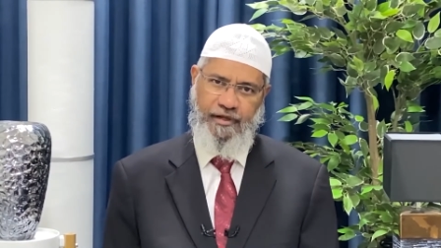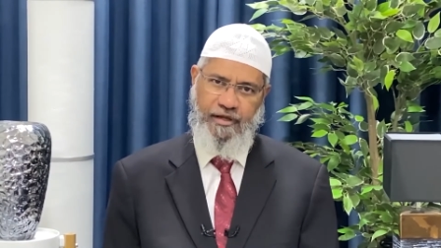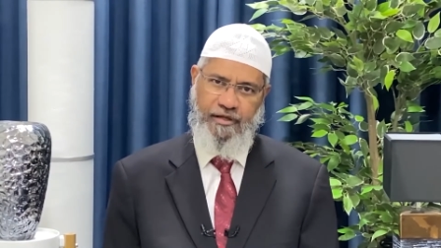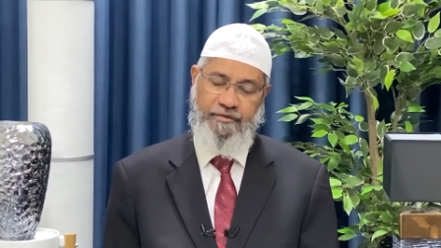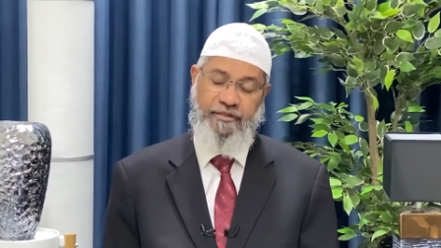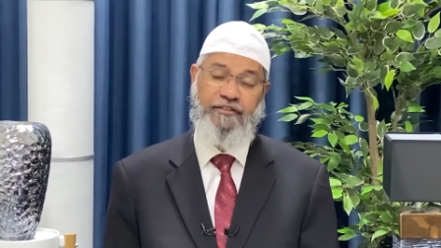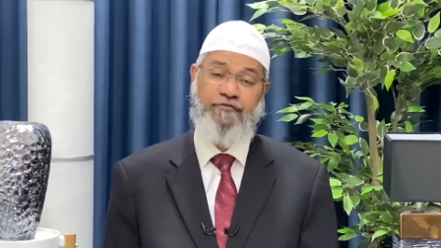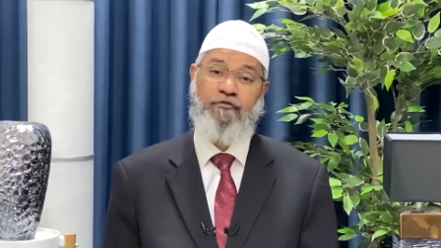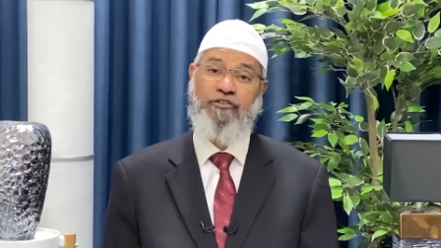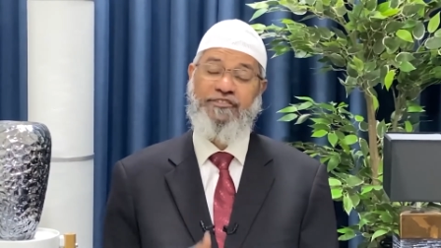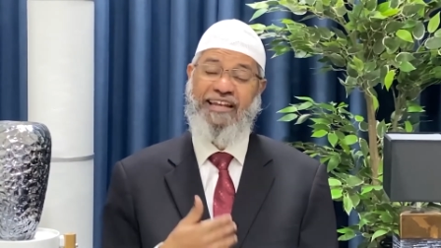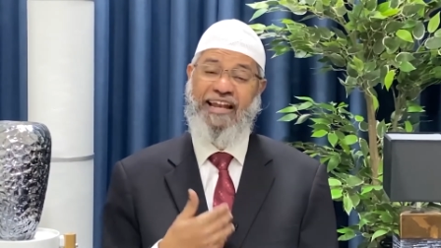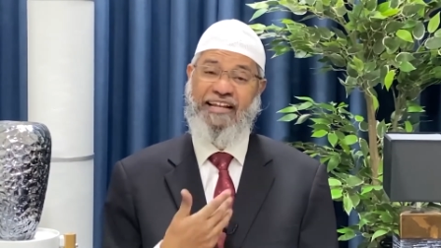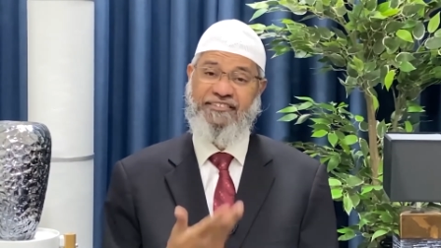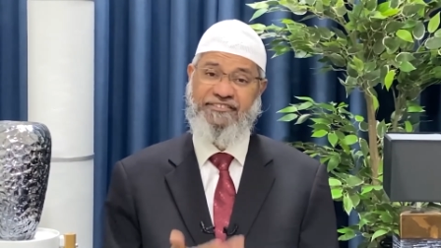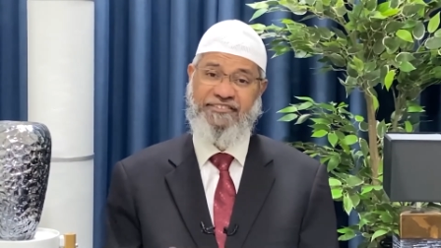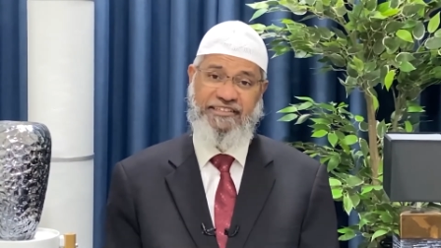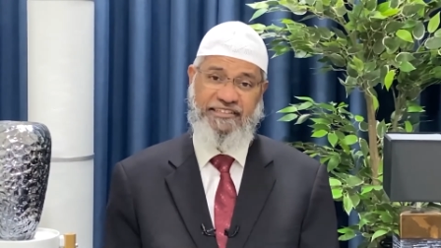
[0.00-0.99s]
This was an
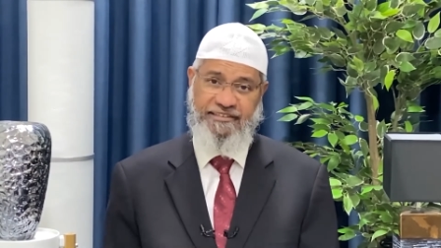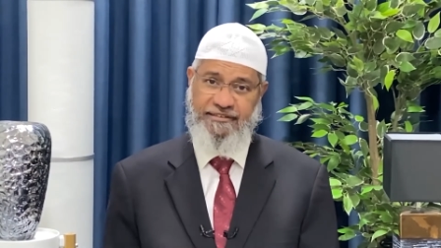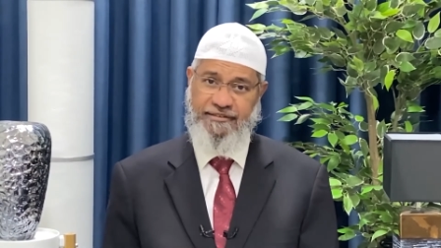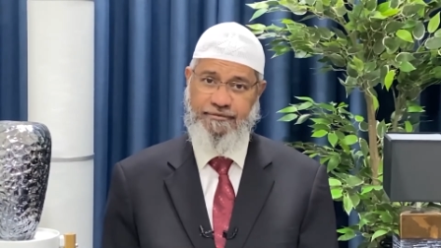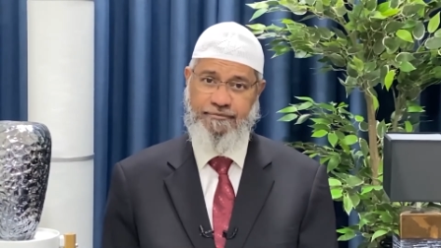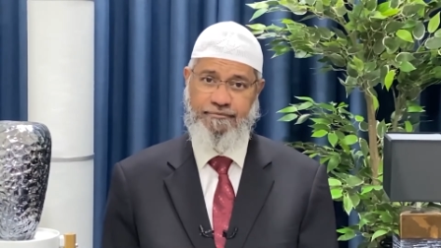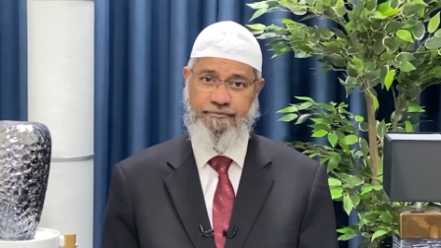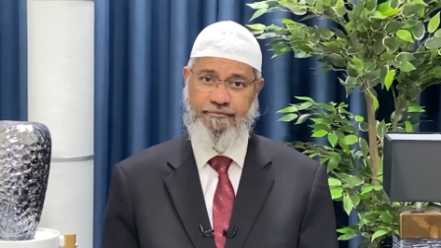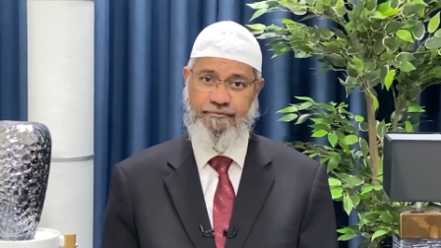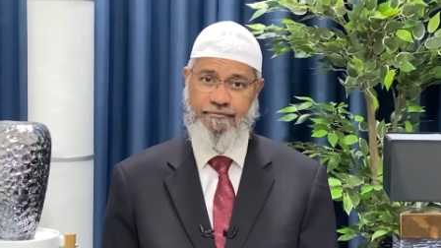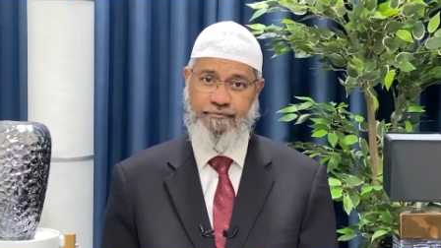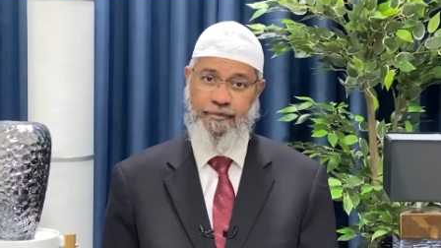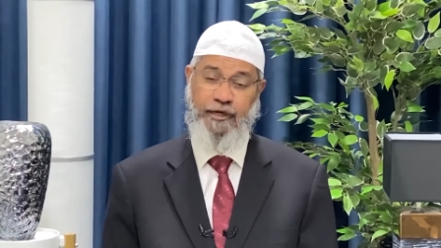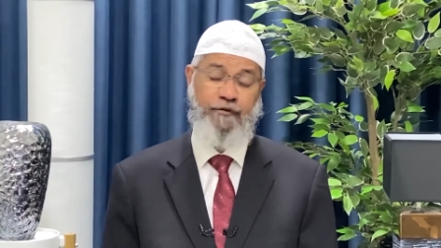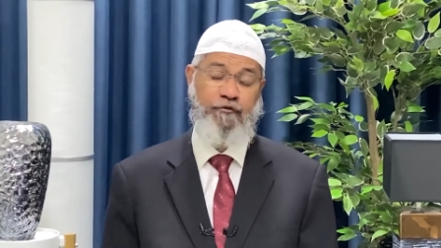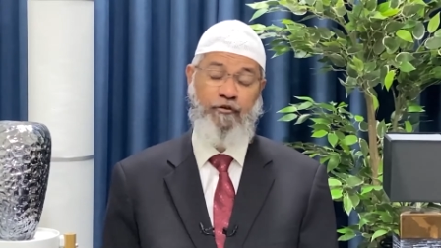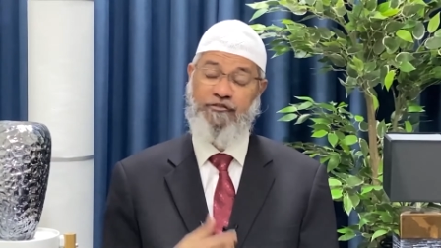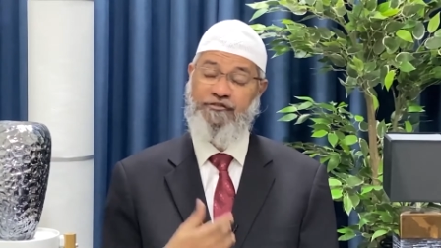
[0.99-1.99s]
accident,
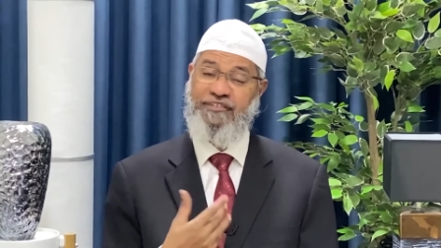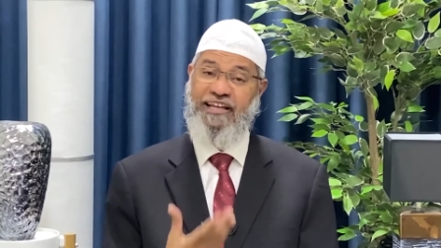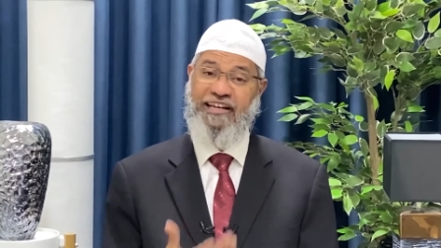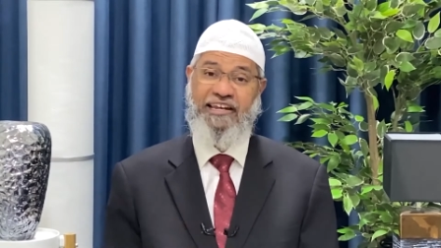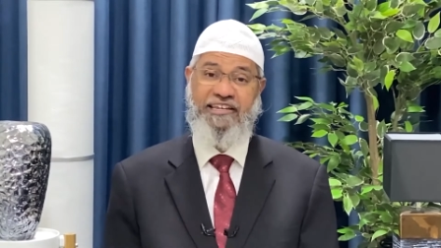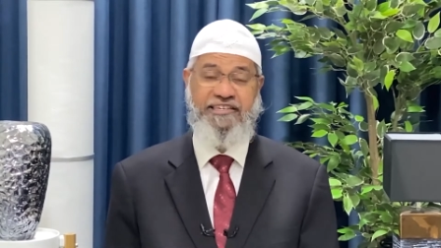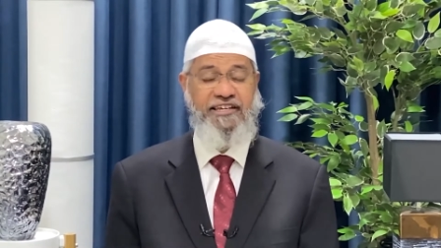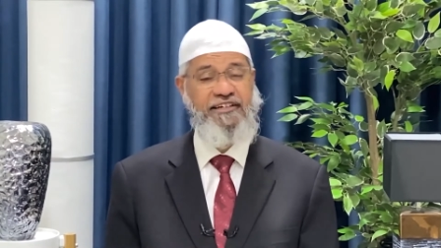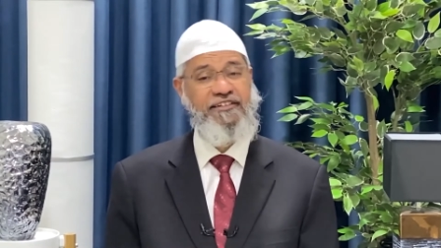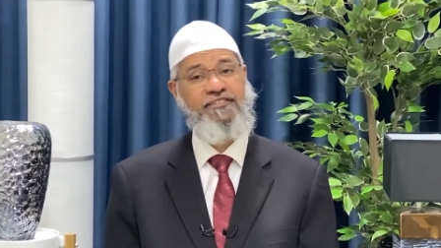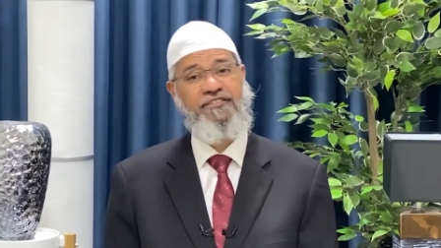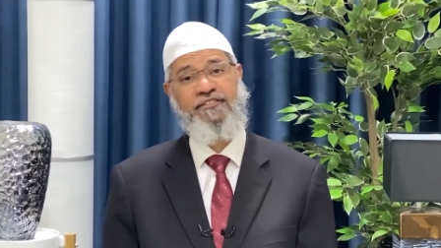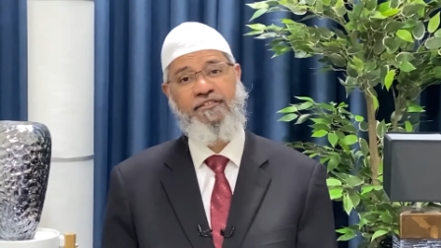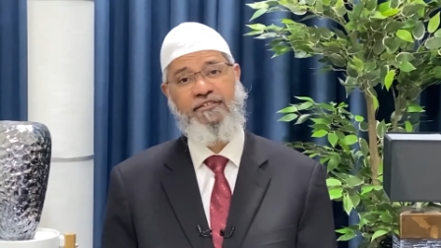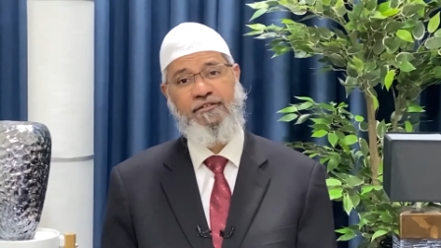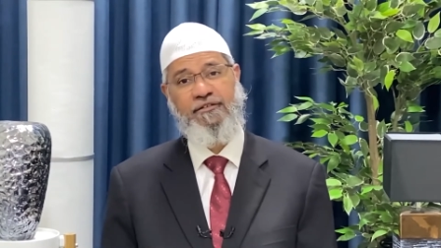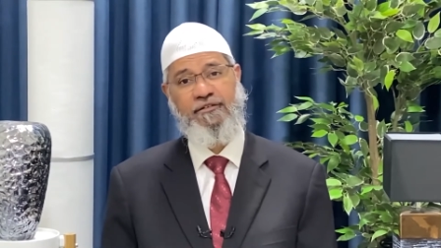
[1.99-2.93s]
it was negligence.